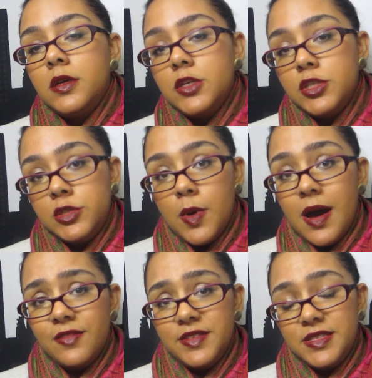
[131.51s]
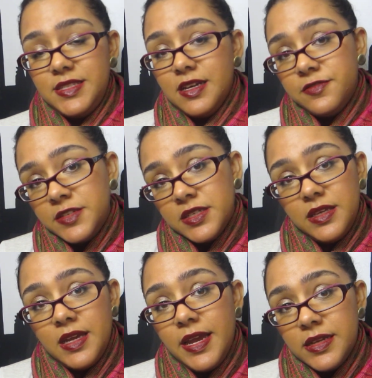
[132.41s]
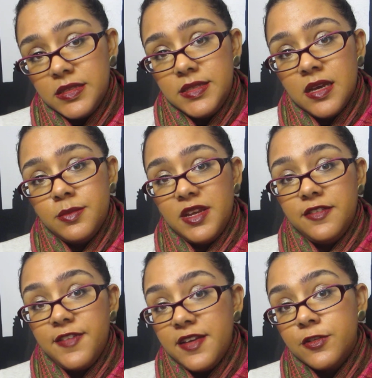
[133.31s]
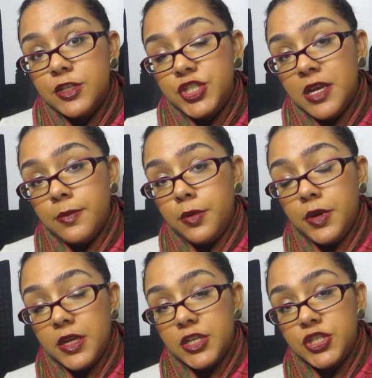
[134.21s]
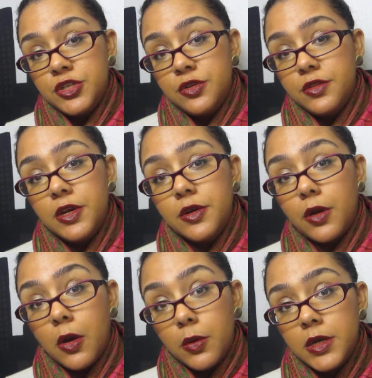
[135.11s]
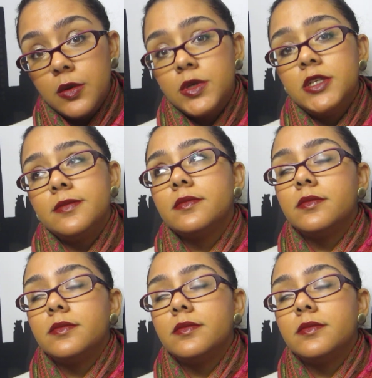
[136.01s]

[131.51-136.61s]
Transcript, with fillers: Suave is definitely hands down my favorite shampoo and conditioner. Their coconut one.